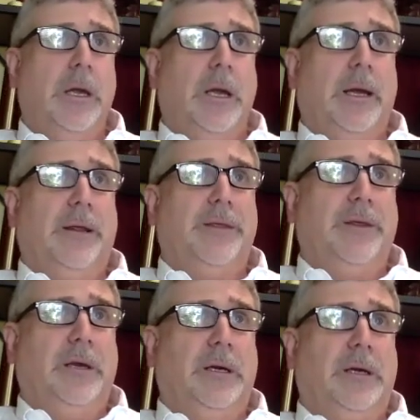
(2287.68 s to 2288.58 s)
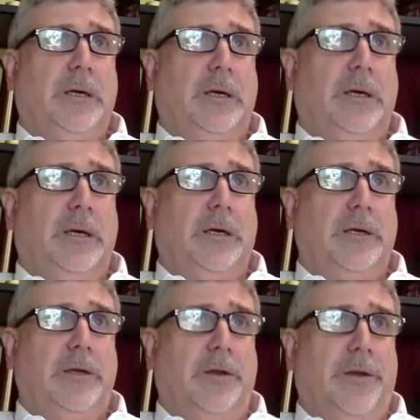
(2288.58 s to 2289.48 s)
And I think
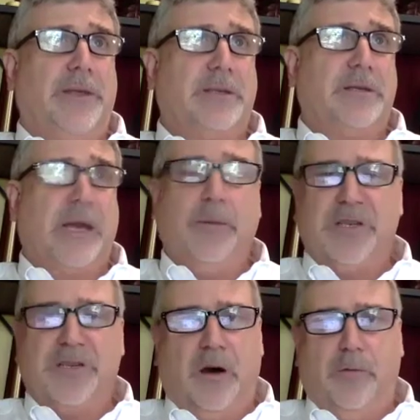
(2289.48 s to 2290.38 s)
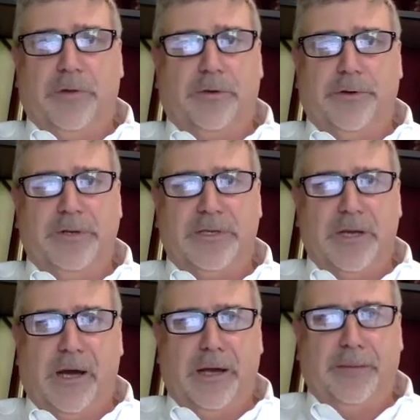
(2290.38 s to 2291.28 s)
that can be solved with good
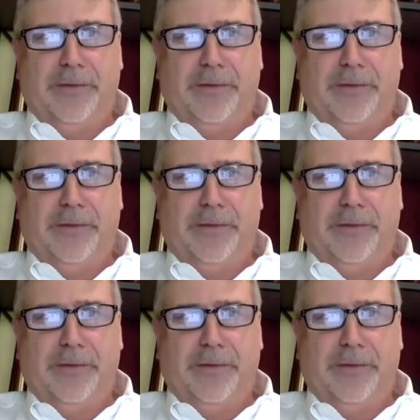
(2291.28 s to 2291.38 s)
design.